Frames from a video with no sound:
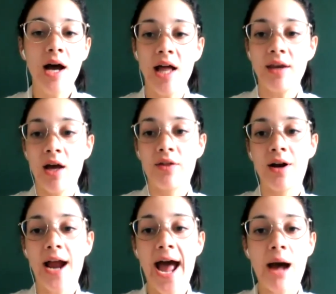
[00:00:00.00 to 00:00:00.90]

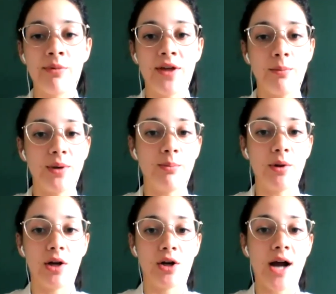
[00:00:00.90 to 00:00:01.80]
Another app that
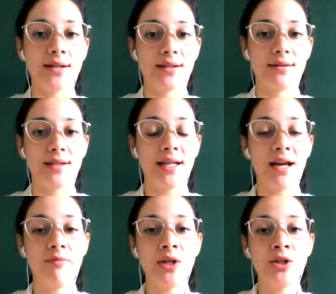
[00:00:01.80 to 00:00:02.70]
people across the city
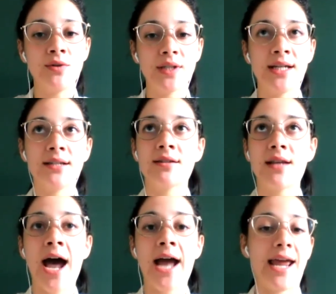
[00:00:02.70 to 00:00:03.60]
have been using is
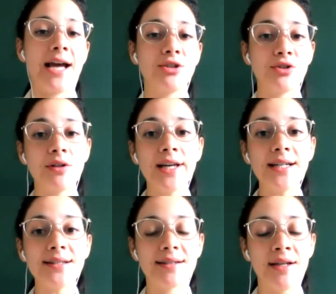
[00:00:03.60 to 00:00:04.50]

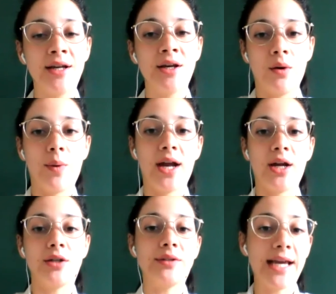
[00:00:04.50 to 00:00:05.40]
iNaturalist where
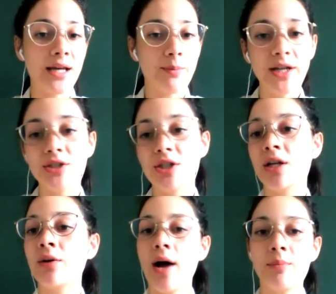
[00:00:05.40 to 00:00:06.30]
you take a picture,
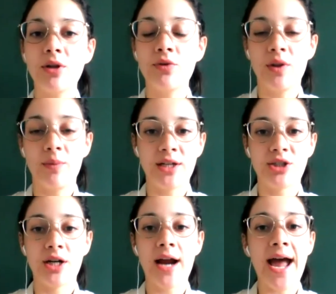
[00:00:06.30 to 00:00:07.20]
you upload the
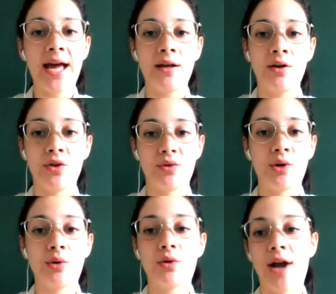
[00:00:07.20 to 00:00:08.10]
picture, and
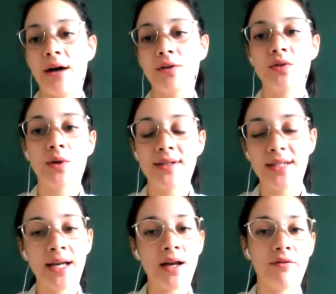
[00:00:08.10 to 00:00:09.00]
through
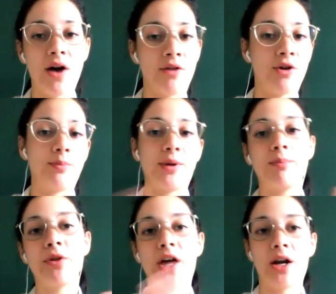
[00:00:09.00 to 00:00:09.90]
crowdsourcing of other
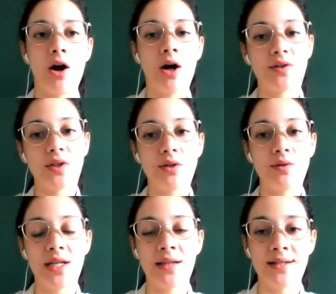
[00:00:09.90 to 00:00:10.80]
people that are also
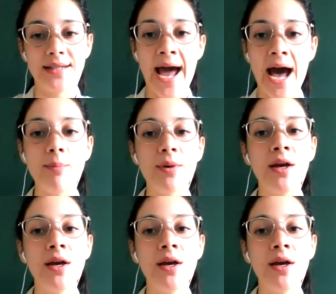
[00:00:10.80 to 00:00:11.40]
using this app,